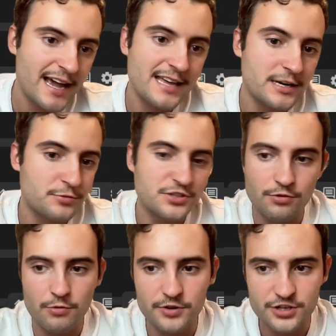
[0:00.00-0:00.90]
hey, there was
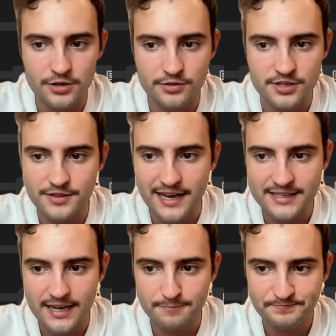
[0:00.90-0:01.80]
0 returns on
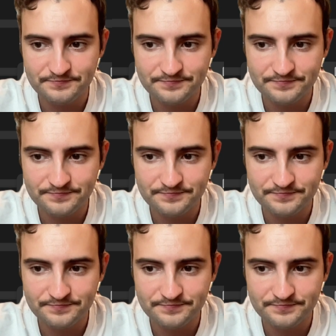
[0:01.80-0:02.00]
that day.